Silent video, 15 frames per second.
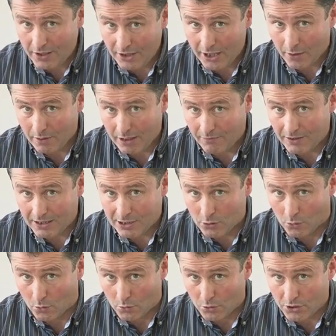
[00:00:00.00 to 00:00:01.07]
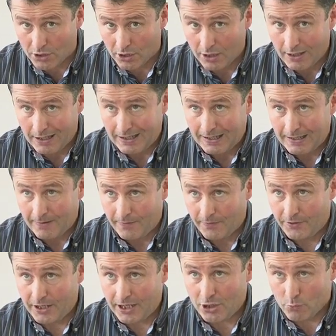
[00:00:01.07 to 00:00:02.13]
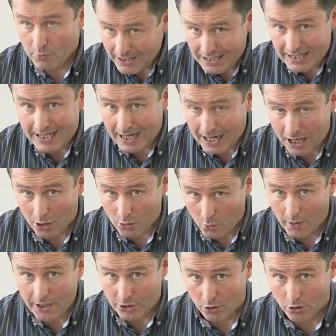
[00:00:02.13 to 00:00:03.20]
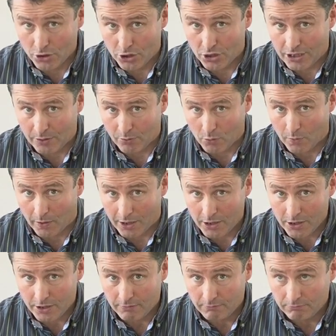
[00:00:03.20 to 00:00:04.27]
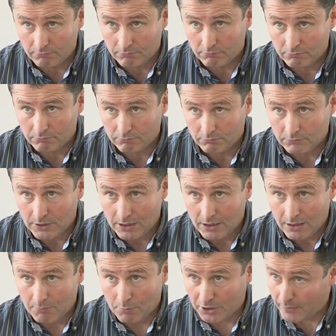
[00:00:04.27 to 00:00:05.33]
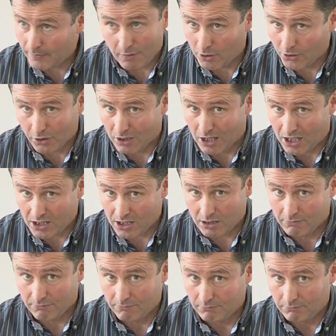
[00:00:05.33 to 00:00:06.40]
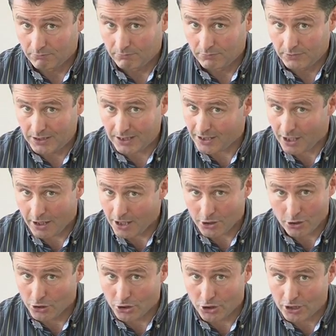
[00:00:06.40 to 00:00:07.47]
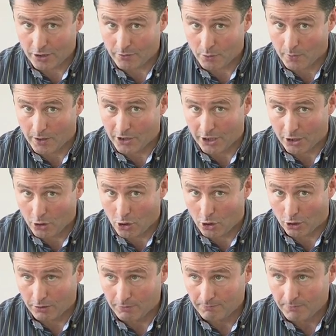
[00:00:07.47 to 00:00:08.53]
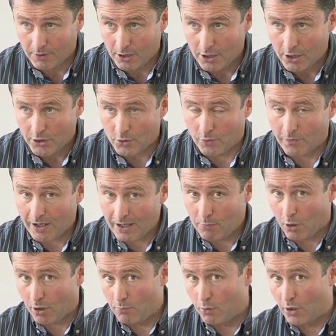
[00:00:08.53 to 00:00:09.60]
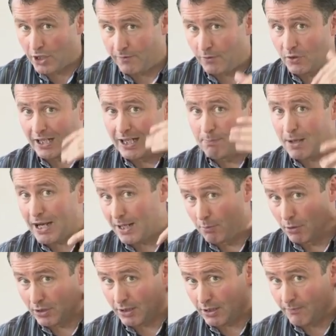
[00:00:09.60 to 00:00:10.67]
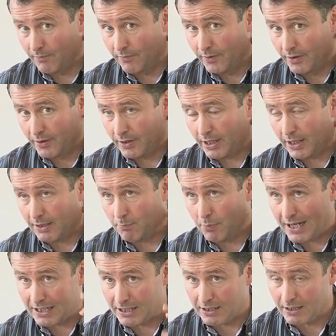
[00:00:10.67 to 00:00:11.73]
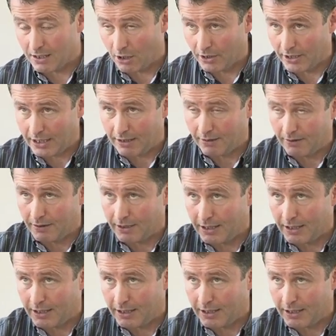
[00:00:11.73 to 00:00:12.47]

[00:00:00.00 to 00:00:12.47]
when they arrive in stores, they really are quite urgently required, but there are other lots that are not urgently required at all. So a very important point, if you think back about the practices or the